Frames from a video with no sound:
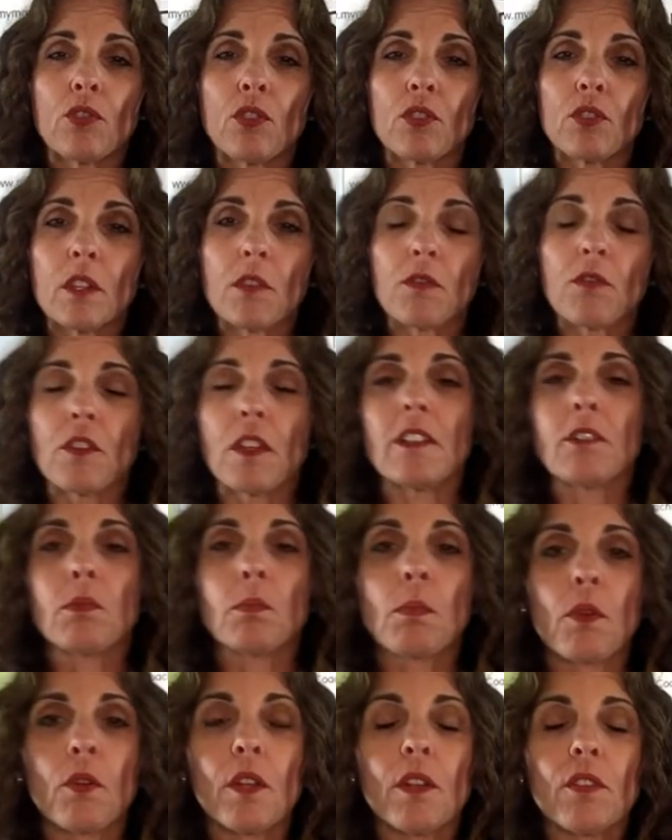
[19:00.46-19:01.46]
or different
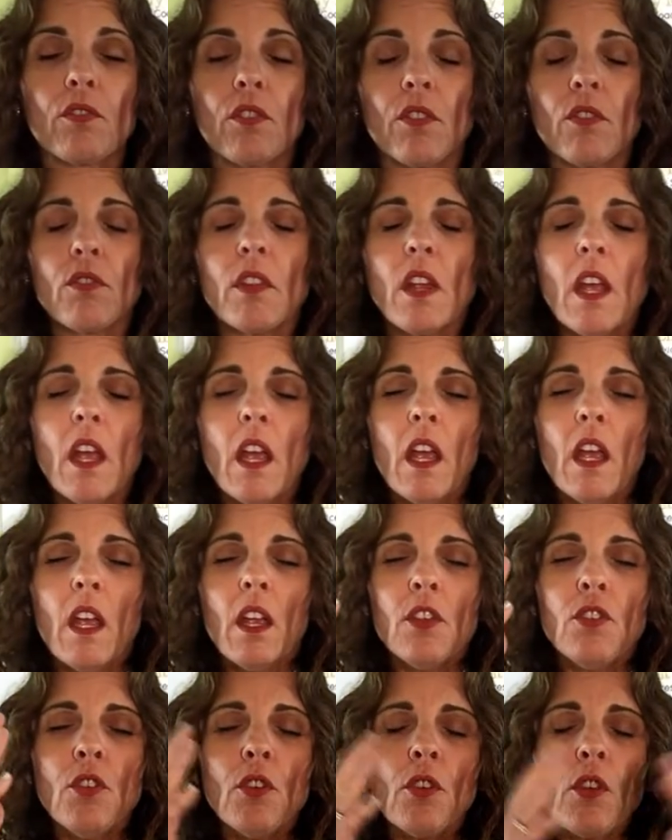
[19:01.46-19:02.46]
experiences,
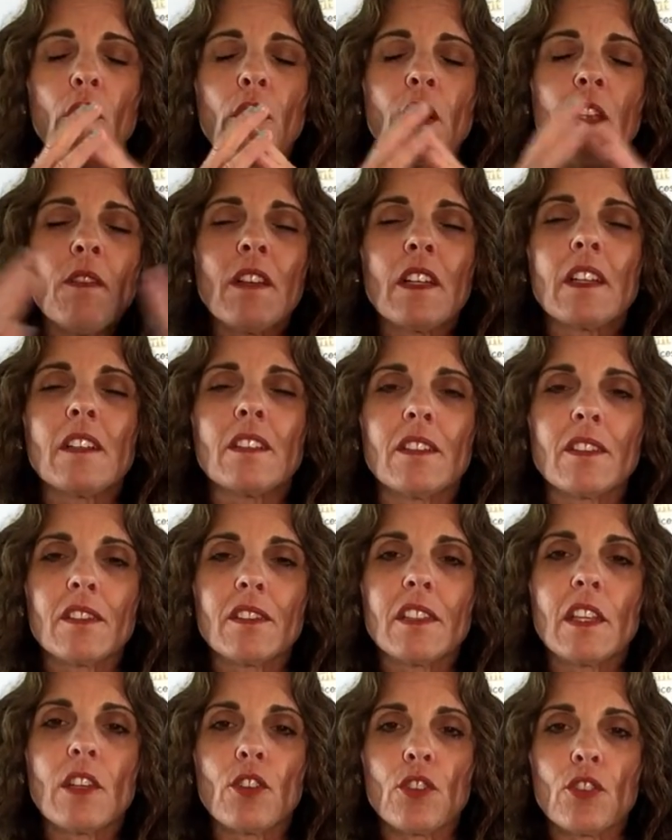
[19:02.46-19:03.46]
you don't even
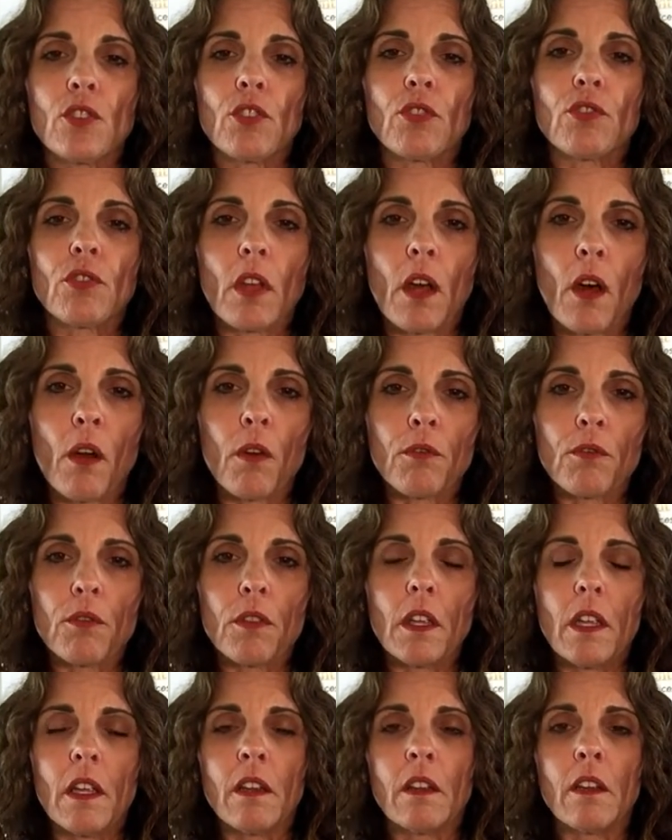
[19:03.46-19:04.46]
consider yourself
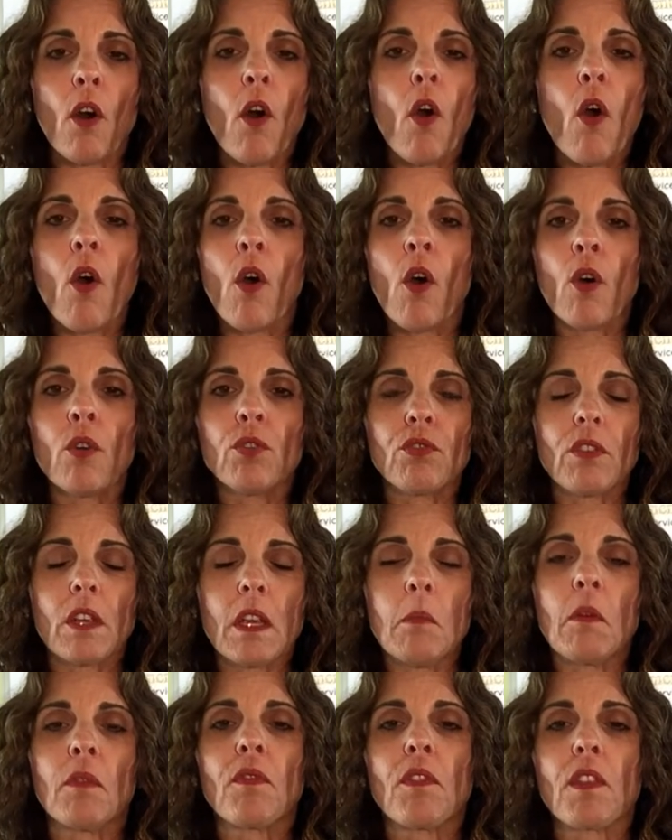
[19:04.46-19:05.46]
in the whole scheme
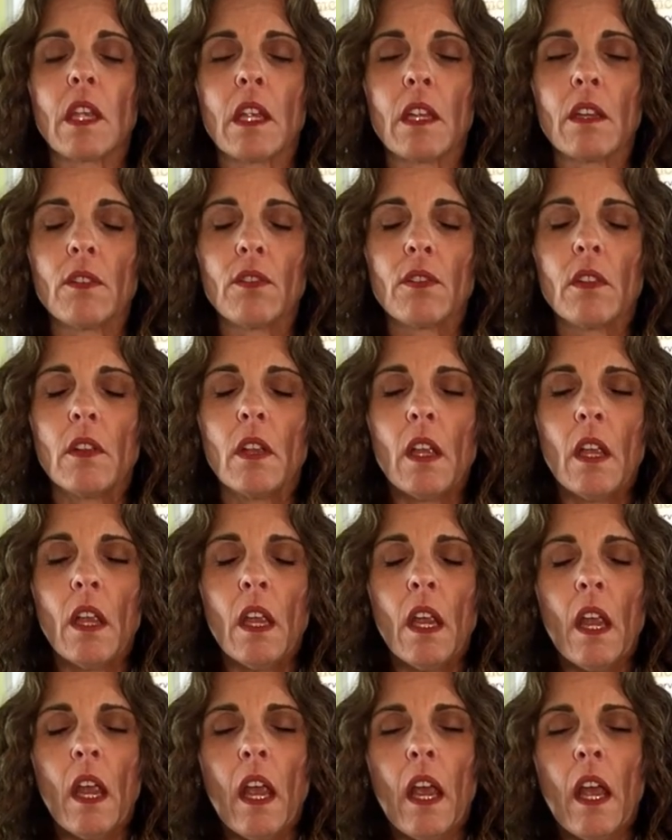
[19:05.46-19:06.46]
of things.
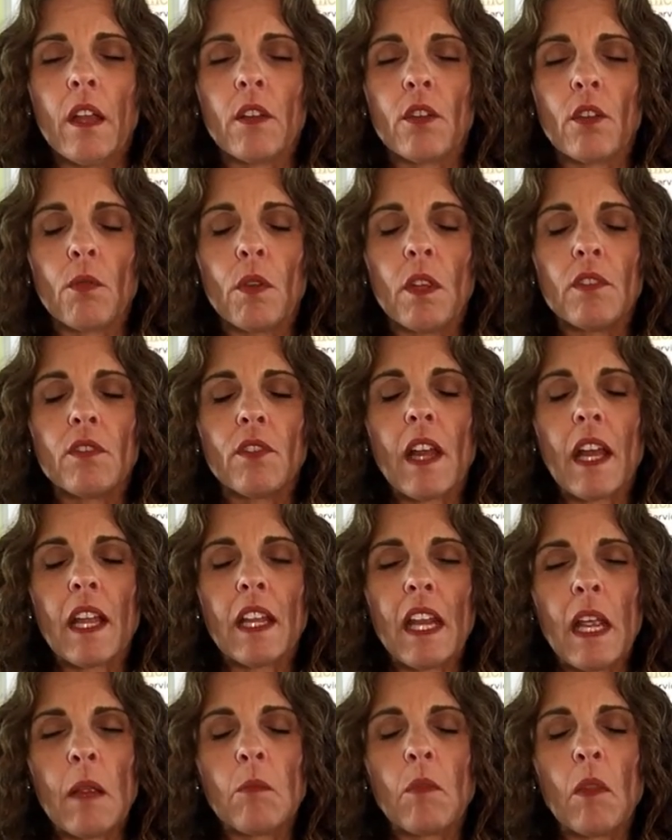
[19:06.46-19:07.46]
And the reason I
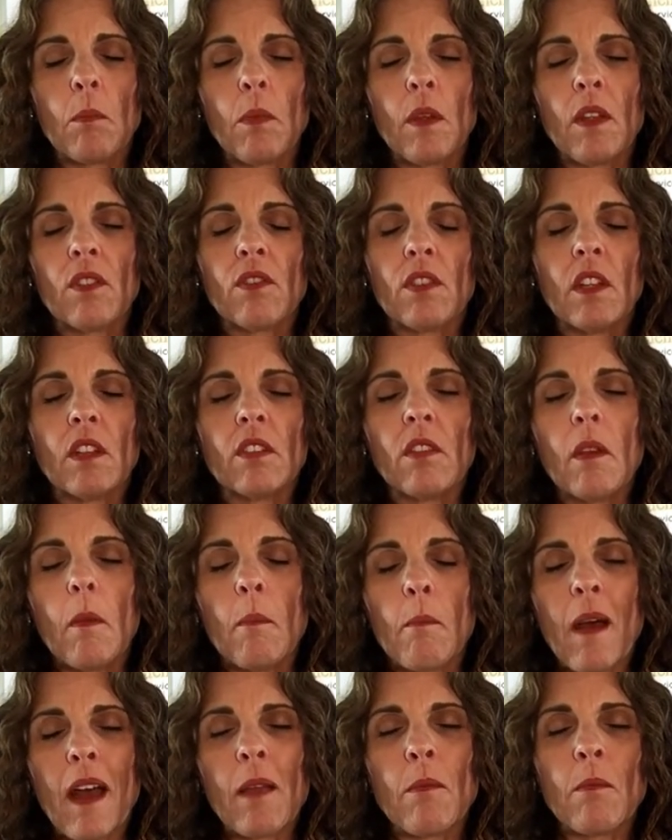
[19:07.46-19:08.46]
named the business
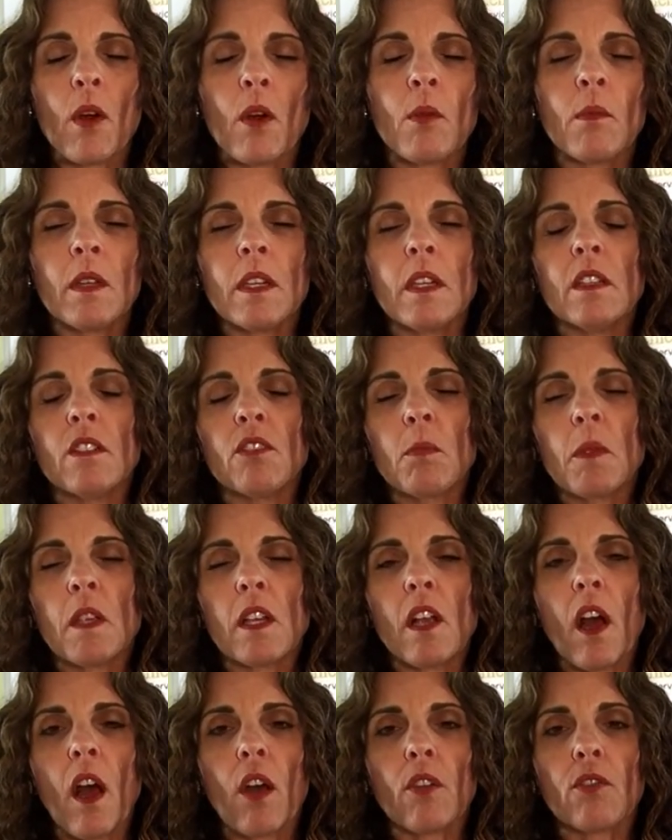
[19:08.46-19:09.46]
My Moment is
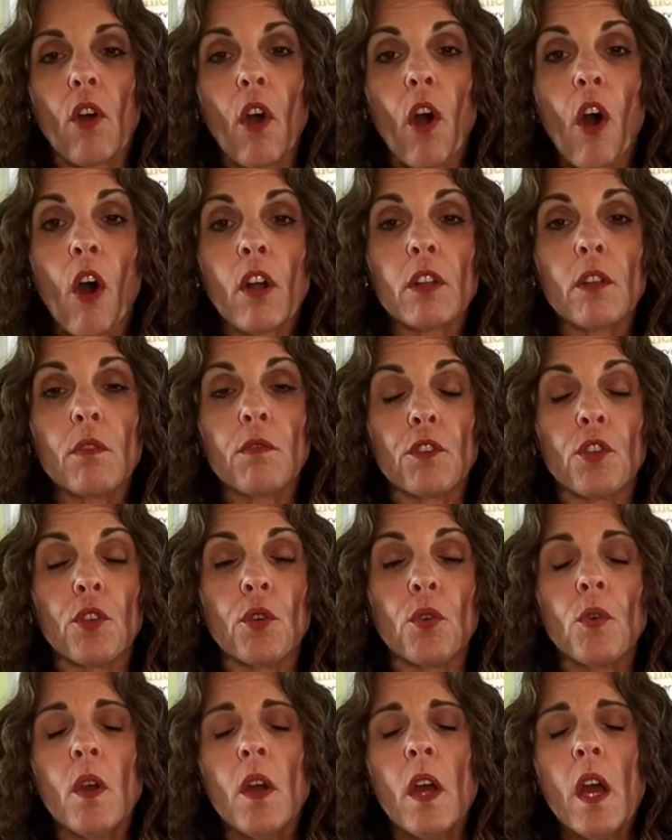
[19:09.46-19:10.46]
because all of
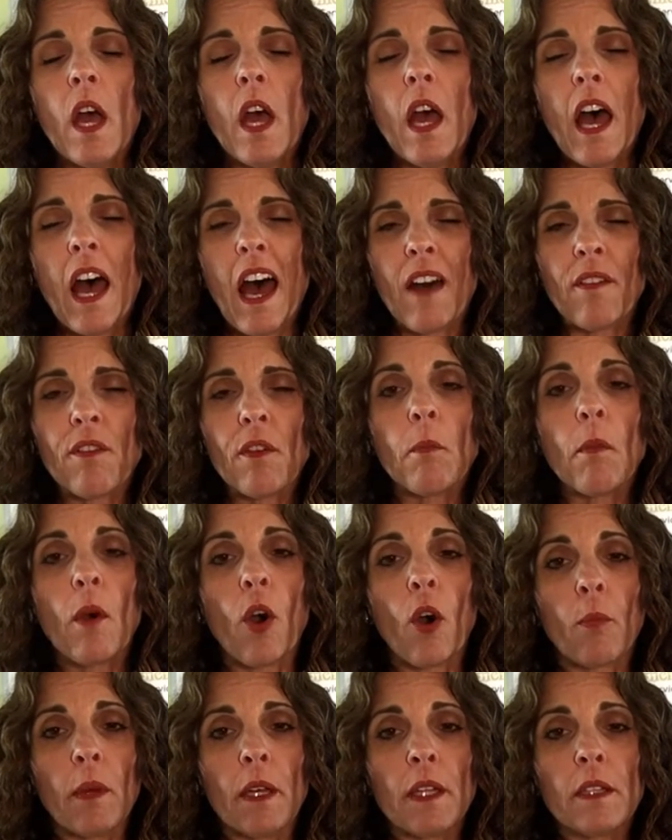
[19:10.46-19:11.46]
you have a
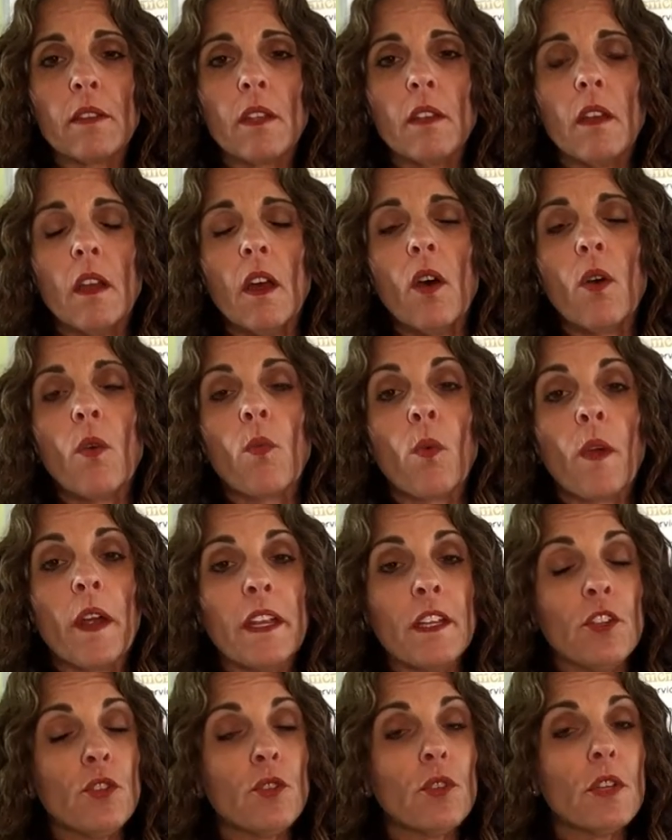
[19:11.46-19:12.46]
moment when
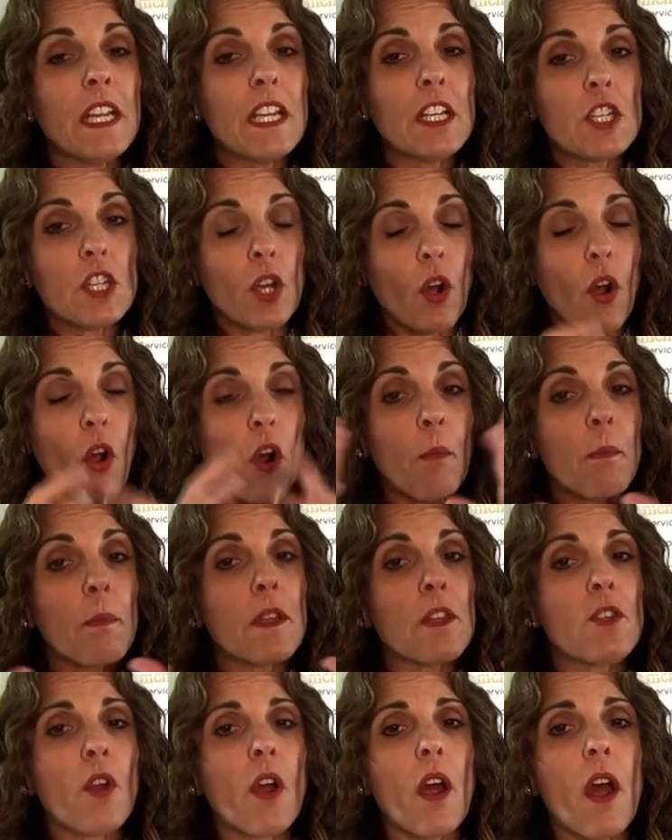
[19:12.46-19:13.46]
you need to open
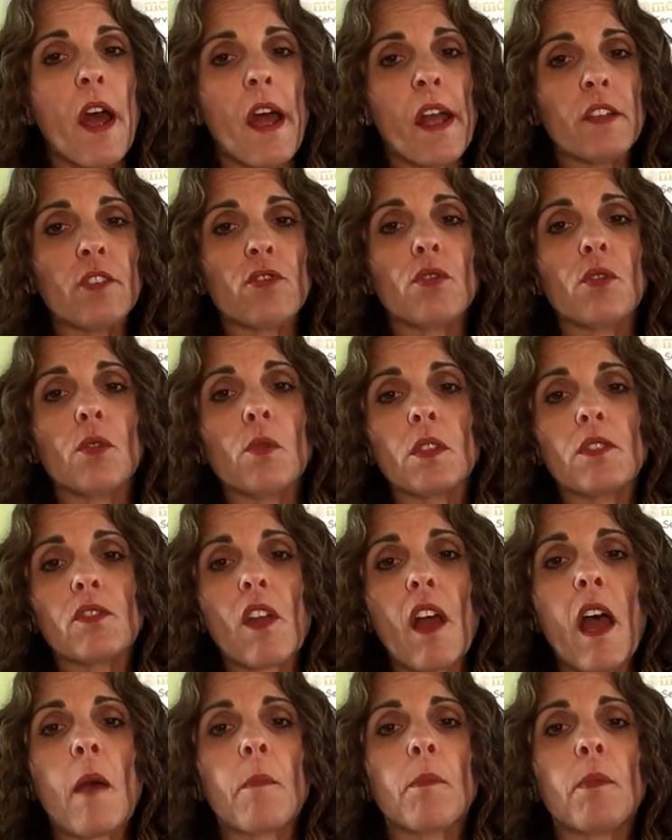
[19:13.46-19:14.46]
your eyes to what's
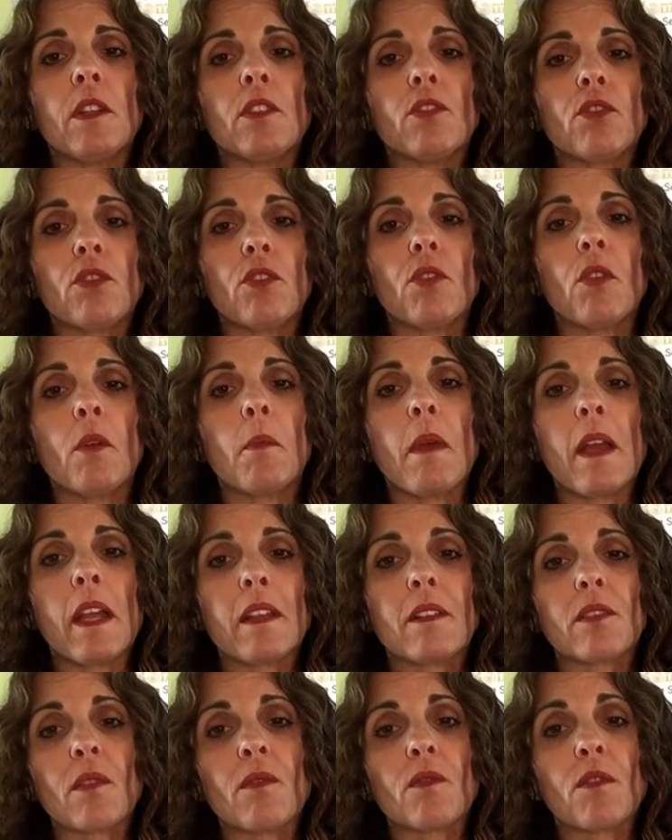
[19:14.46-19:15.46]
happening to you and make
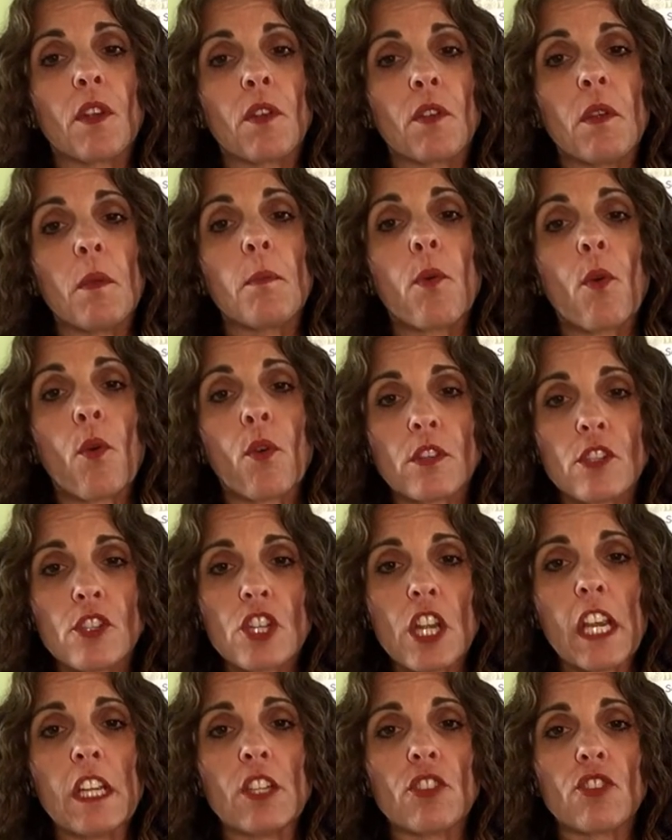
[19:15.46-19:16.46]
some very important
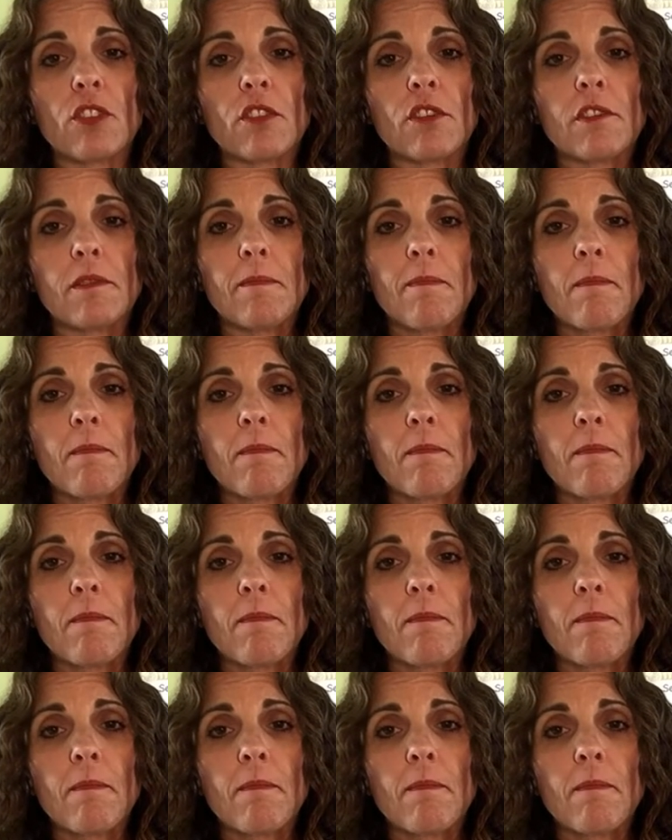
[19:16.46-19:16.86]
changes.